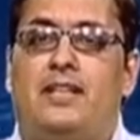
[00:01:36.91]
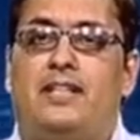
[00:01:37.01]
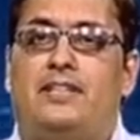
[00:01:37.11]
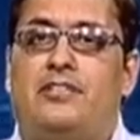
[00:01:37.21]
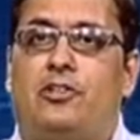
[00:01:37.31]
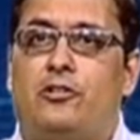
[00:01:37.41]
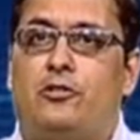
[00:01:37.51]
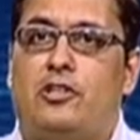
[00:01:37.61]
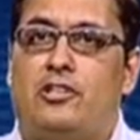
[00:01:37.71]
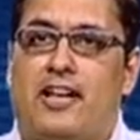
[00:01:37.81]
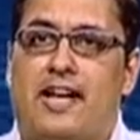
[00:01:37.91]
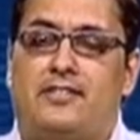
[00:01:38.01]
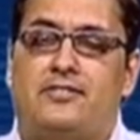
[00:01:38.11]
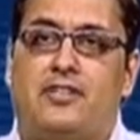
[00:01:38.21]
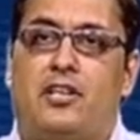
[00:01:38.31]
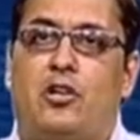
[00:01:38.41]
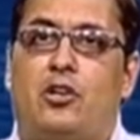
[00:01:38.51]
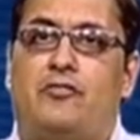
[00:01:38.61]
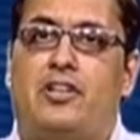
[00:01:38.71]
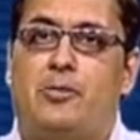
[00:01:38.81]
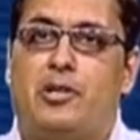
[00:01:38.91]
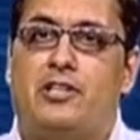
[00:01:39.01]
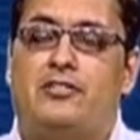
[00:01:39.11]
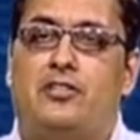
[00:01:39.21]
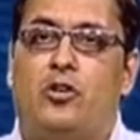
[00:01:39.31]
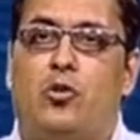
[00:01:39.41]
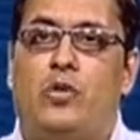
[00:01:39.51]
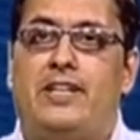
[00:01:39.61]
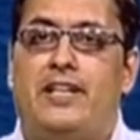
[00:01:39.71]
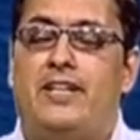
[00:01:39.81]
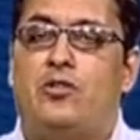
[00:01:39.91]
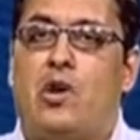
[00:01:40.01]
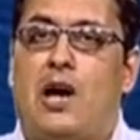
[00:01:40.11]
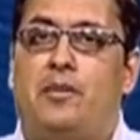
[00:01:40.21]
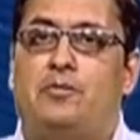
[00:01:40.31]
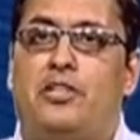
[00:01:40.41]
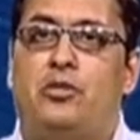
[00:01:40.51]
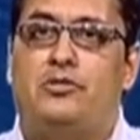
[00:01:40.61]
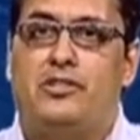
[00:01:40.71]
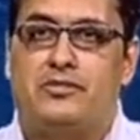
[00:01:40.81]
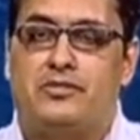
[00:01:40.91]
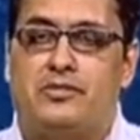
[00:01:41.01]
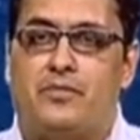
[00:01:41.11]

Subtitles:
This also attracts a lot of criminals who intend to harm the users.